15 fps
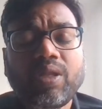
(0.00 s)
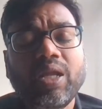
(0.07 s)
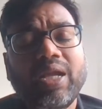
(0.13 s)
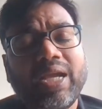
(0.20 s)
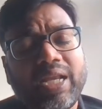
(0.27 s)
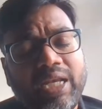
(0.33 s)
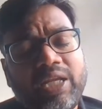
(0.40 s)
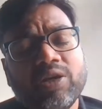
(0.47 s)

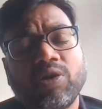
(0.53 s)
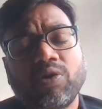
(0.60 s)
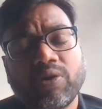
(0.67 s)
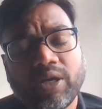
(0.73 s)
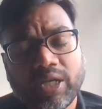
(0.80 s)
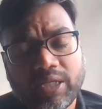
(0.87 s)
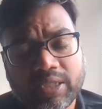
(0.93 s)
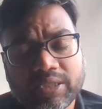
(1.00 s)
Any
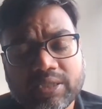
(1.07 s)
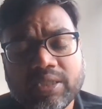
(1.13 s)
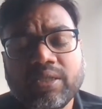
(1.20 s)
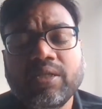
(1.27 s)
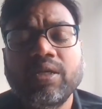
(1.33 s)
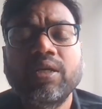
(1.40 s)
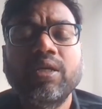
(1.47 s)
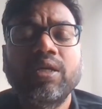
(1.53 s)

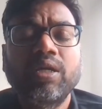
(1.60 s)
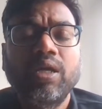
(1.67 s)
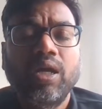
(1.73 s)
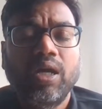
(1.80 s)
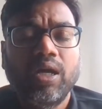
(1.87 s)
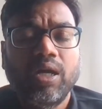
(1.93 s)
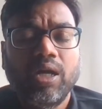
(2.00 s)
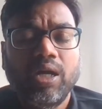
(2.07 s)
organization,
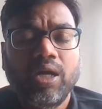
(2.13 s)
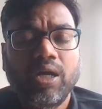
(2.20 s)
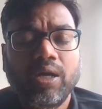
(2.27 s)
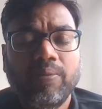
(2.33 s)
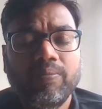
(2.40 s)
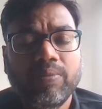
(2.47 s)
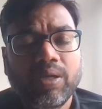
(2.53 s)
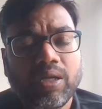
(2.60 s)

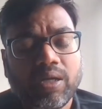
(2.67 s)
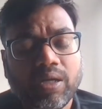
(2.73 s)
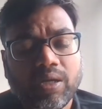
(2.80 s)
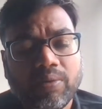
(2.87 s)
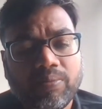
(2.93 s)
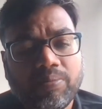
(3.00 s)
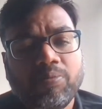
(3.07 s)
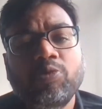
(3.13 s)

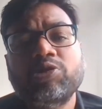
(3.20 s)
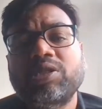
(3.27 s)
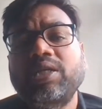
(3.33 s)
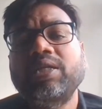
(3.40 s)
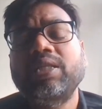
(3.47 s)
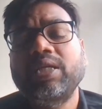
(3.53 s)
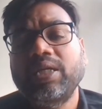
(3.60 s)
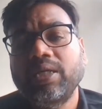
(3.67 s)
mostly
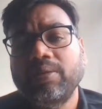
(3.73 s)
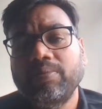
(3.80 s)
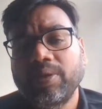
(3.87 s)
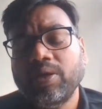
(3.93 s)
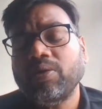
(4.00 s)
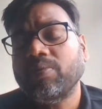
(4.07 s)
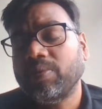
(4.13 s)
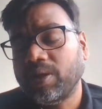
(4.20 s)

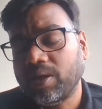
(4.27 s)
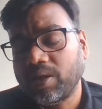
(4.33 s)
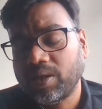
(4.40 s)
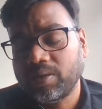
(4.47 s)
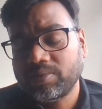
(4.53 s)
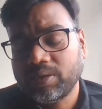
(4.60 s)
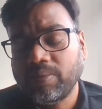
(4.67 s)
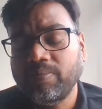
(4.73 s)

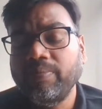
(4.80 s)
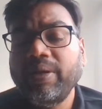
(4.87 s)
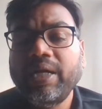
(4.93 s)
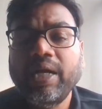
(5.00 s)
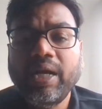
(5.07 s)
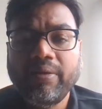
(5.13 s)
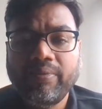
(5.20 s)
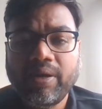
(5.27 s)
the some
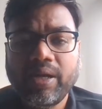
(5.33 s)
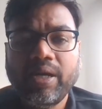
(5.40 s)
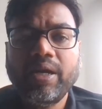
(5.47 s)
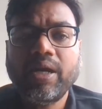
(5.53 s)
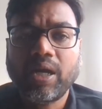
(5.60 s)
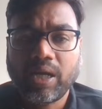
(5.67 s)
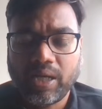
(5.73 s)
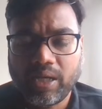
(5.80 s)
mid-level and
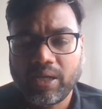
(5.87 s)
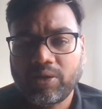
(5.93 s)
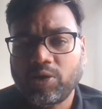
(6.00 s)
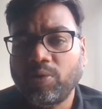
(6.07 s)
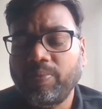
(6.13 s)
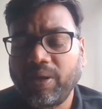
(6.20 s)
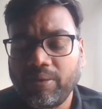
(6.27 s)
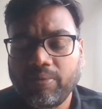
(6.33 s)
higher
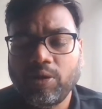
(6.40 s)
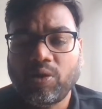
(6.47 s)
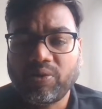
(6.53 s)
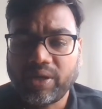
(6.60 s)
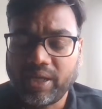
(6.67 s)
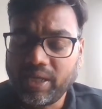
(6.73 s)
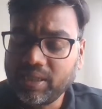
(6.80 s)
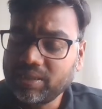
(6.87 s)
top level
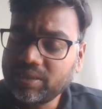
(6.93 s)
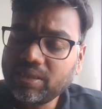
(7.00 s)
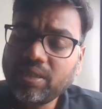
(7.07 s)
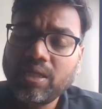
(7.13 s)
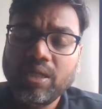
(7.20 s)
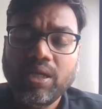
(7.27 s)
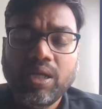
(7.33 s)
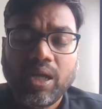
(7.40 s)
organization,
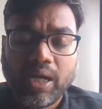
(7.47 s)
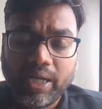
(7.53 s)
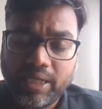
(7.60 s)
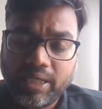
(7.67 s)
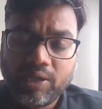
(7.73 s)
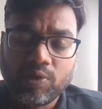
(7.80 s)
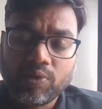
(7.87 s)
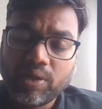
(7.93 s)

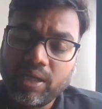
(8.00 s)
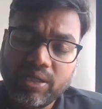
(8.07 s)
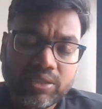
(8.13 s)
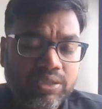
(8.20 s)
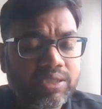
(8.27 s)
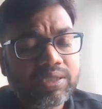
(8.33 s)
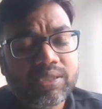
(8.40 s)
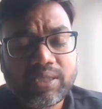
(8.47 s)
IT
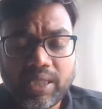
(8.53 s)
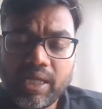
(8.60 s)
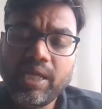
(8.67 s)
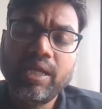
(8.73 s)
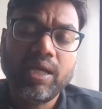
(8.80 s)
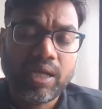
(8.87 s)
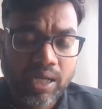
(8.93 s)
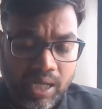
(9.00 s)
organizations,
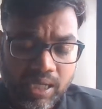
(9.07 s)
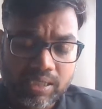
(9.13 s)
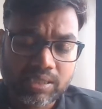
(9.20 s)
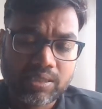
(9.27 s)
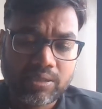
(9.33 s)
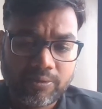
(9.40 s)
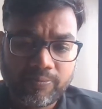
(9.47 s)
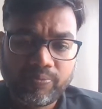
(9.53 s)
they
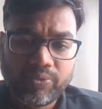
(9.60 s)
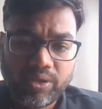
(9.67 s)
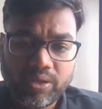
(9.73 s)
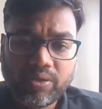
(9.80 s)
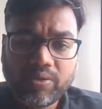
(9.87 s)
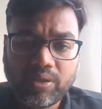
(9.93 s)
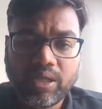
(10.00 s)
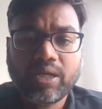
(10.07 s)
ask,
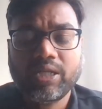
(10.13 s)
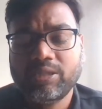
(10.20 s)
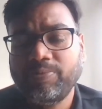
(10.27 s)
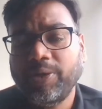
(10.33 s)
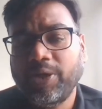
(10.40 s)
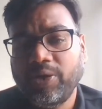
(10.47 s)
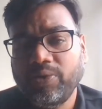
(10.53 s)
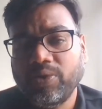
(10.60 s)

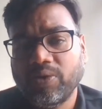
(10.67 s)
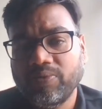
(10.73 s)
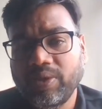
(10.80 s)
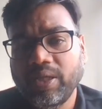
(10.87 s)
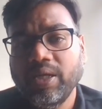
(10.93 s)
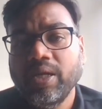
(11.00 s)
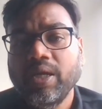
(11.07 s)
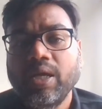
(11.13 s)
irrespective of
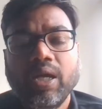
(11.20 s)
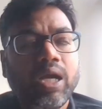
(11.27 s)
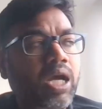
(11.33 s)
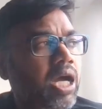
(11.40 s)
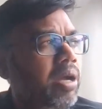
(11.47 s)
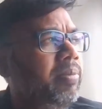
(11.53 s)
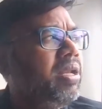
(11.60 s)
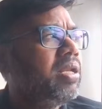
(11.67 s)
the,
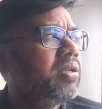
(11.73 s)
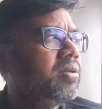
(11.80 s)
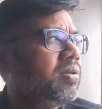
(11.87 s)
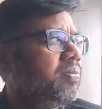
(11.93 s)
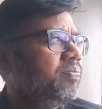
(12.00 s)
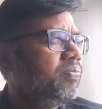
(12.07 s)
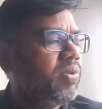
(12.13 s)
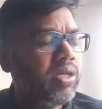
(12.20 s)
I mean,
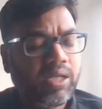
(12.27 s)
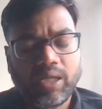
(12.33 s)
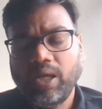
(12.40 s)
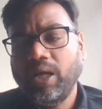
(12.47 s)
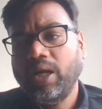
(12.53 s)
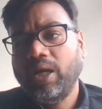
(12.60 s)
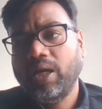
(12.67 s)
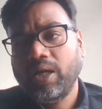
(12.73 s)

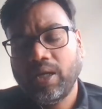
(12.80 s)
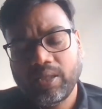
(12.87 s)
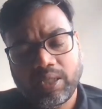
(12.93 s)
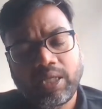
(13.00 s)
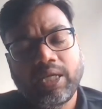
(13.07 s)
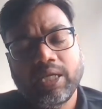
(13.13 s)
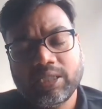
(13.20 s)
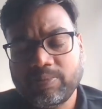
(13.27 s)

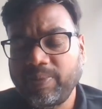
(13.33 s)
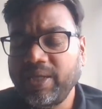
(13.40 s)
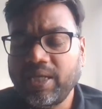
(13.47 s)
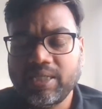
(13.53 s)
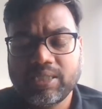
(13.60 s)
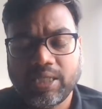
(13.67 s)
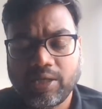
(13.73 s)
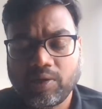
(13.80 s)
the
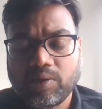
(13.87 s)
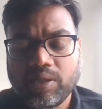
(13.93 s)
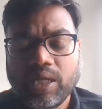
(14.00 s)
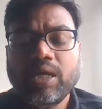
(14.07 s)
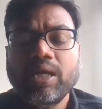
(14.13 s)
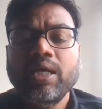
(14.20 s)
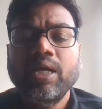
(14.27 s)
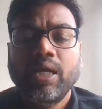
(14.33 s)
experience and all
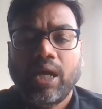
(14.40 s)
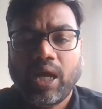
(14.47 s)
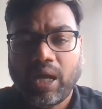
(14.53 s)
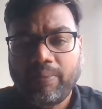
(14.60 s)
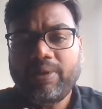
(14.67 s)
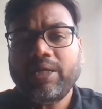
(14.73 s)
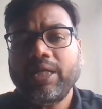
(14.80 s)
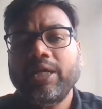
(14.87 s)
that. I
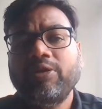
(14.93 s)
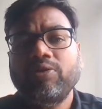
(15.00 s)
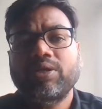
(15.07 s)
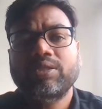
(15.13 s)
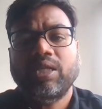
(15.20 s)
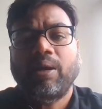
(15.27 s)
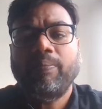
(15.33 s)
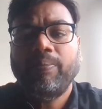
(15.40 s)
will take you
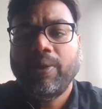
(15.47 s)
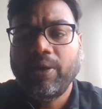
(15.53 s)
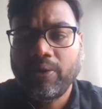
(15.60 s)
example.